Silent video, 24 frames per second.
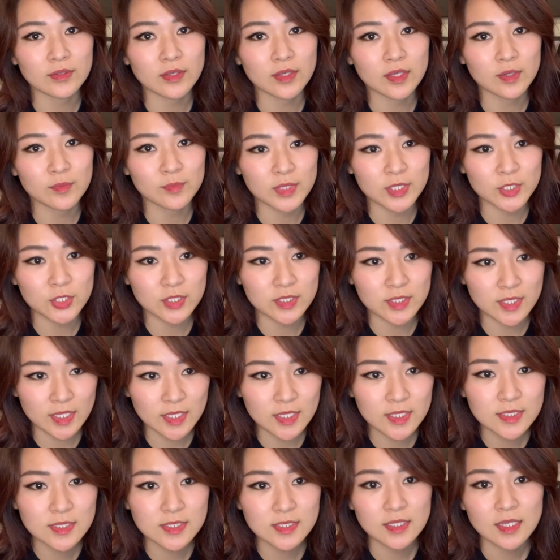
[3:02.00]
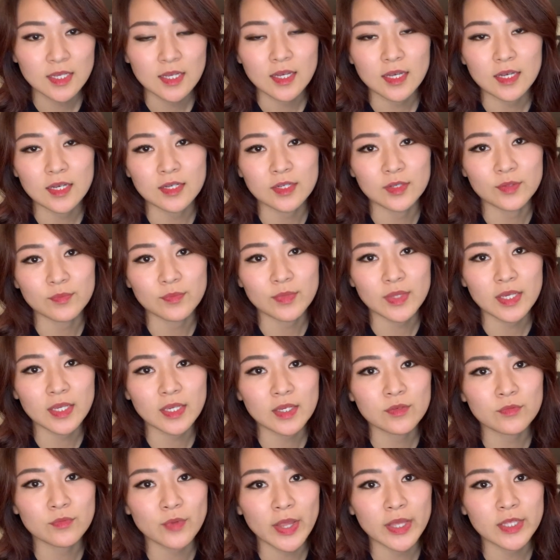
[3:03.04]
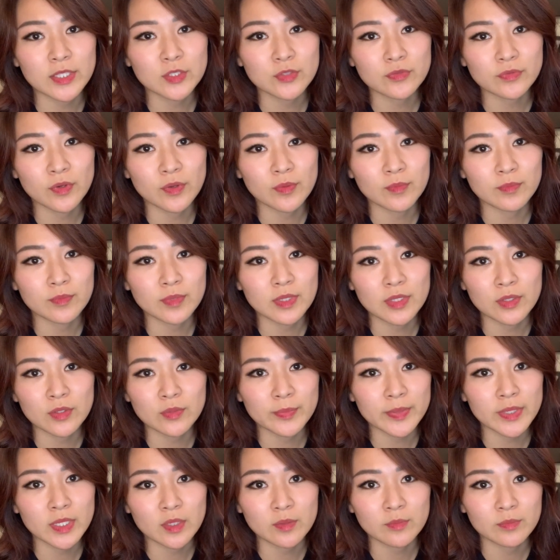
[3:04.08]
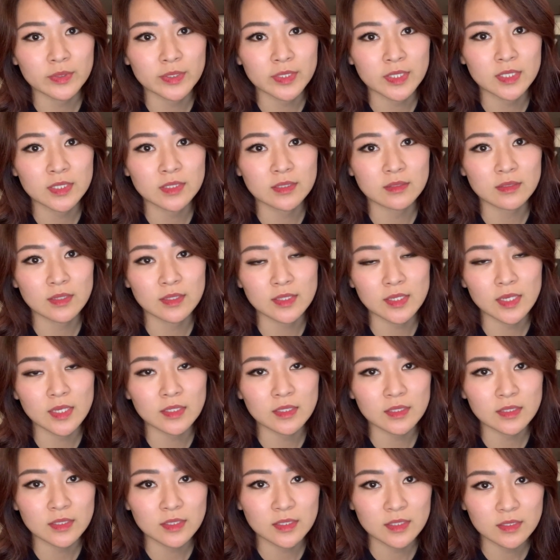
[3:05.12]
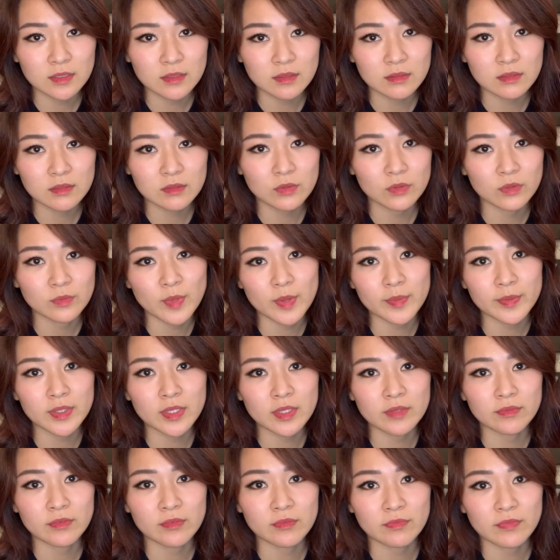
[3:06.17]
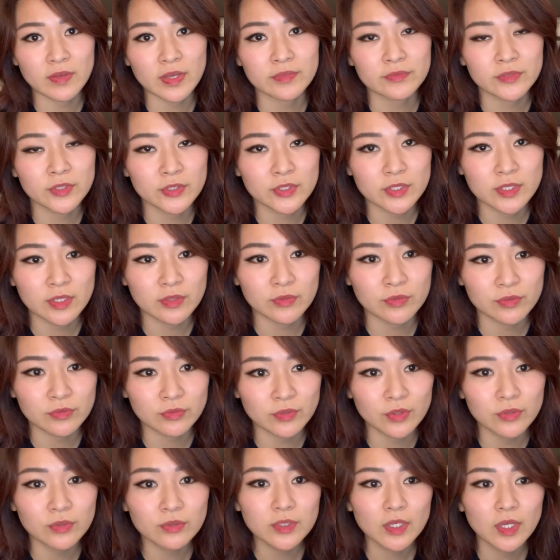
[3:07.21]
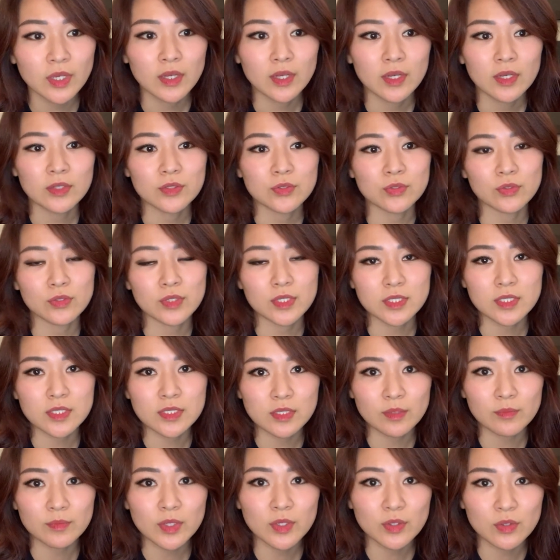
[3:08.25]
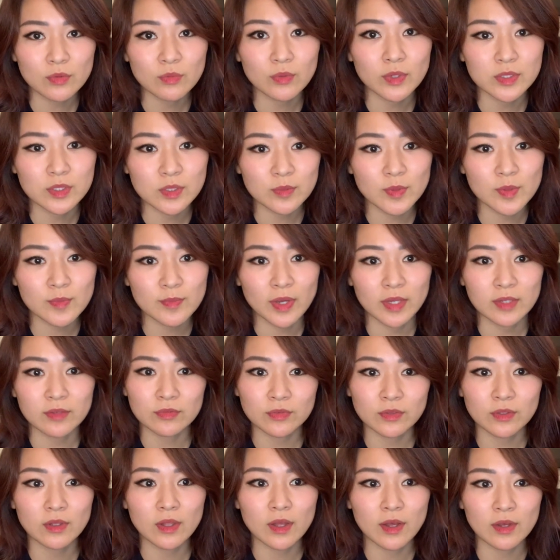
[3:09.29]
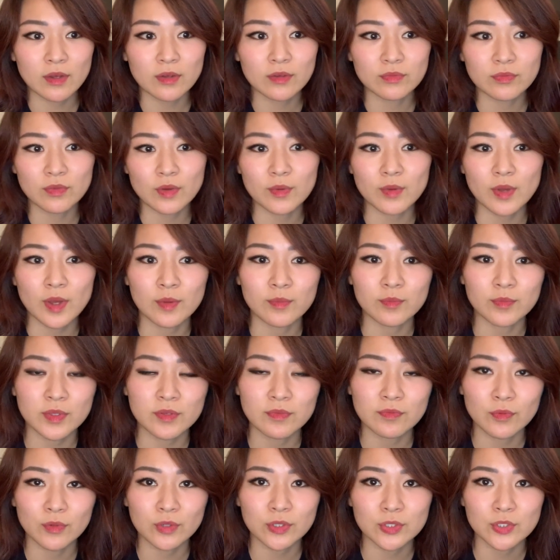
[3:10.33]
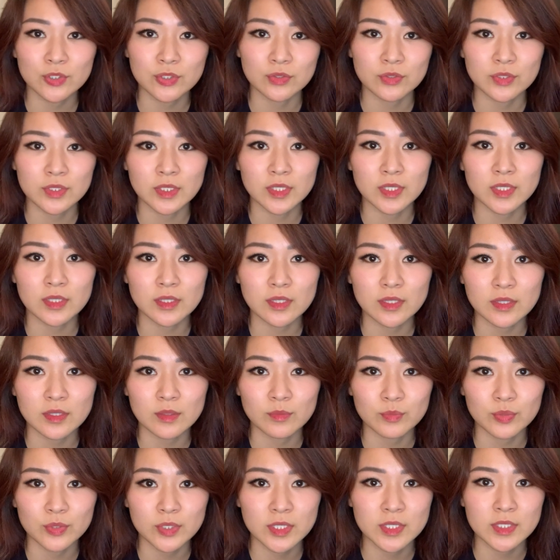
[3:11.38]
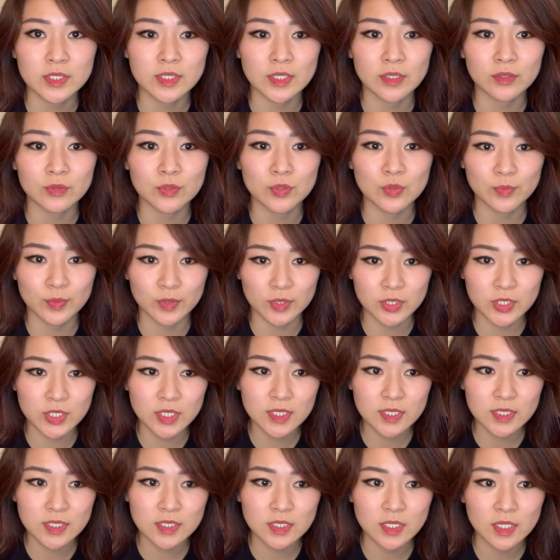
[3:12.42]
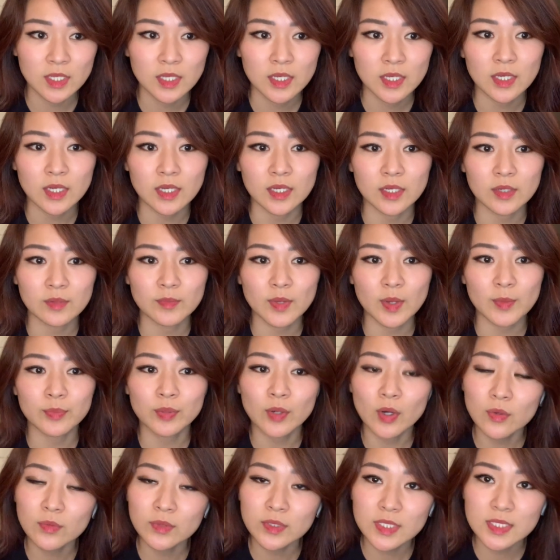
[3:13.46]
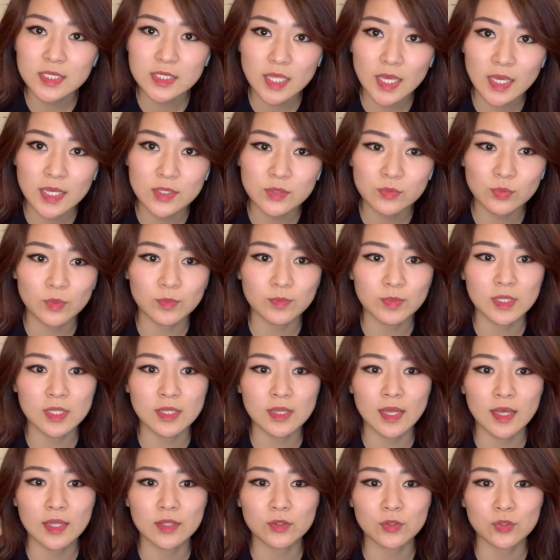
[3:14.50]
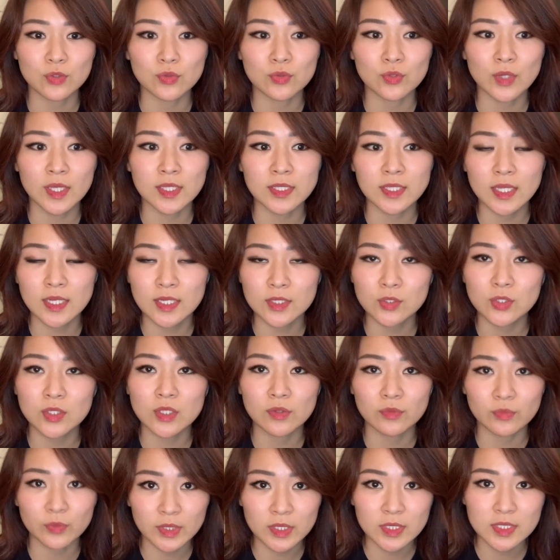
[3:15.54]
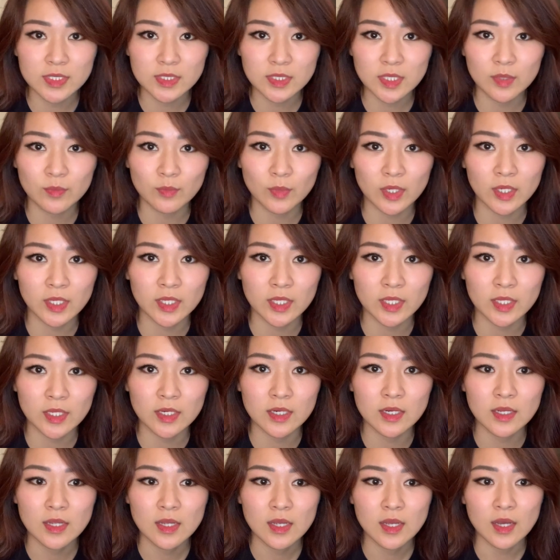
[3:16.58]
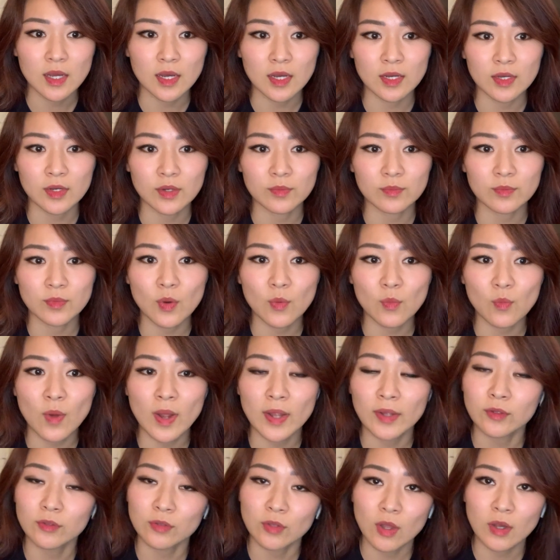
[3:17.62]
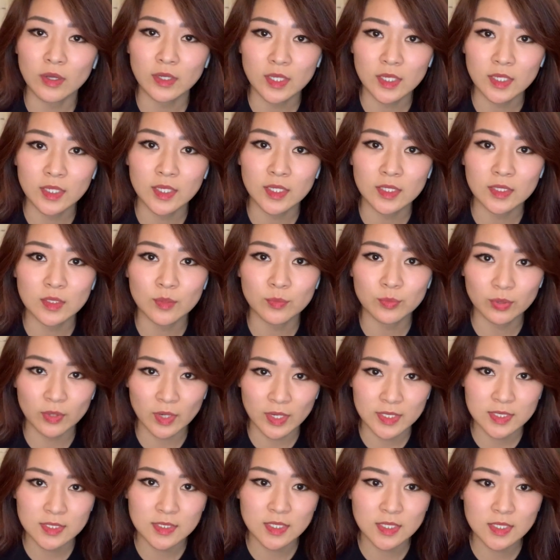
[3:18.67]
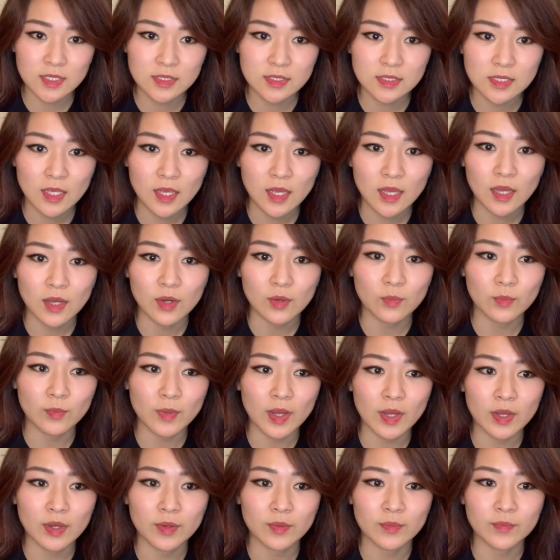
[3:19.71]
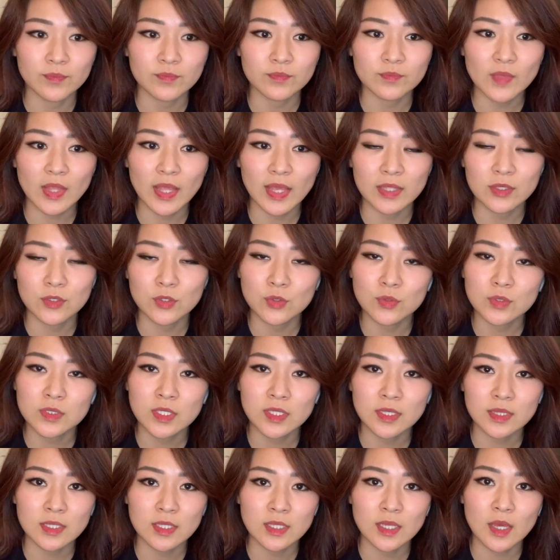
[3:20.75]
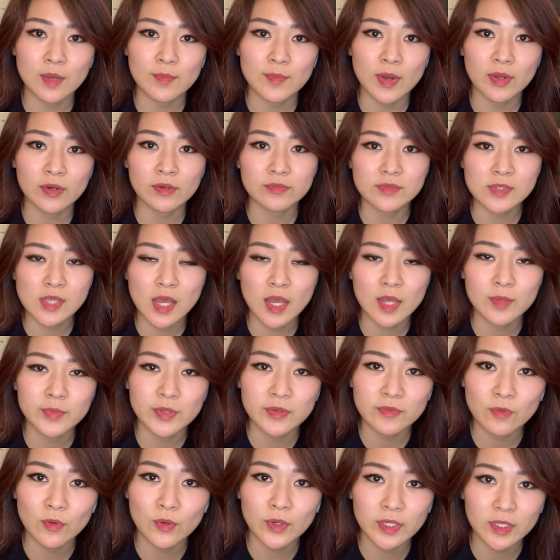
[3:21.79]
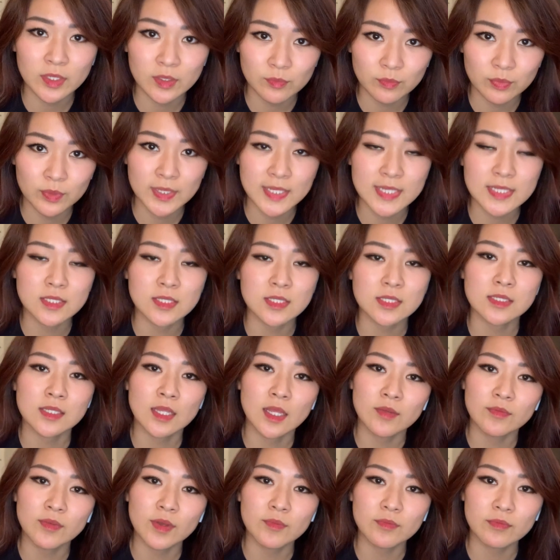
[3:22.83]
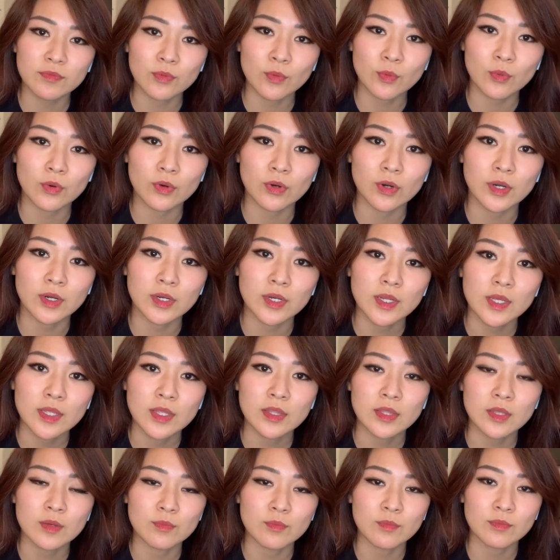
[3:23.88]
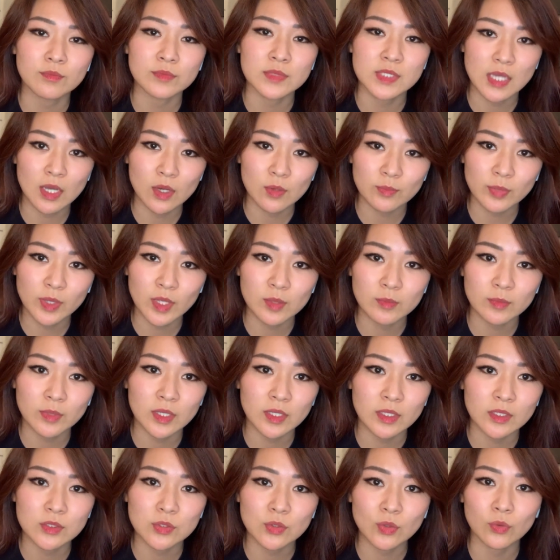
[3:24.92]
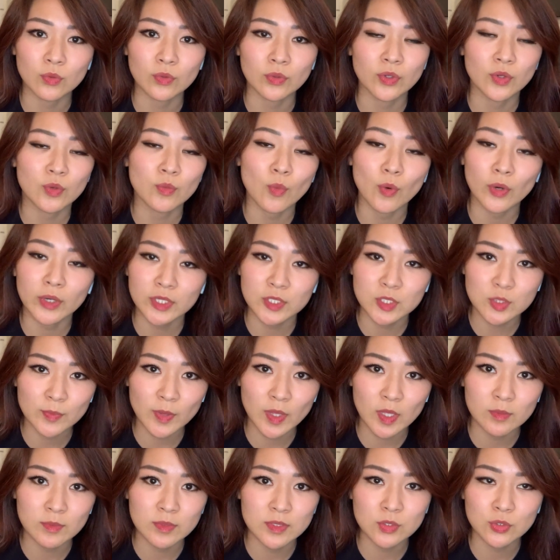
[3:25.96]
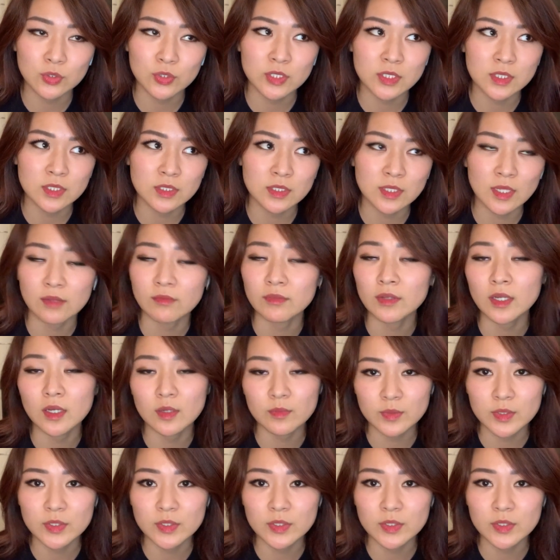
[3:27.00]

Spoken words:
completion dates. They can range from either being completed at the end of the year or maybe even 5 years down the road. So this is something you want to be mindful of before choosing the pre-sale to purchase. A pro in this case would be that you can get into the real estate market while locking in the prices and using the amount of time before it completes to save up for the down payment or your mortgage payments or just saving up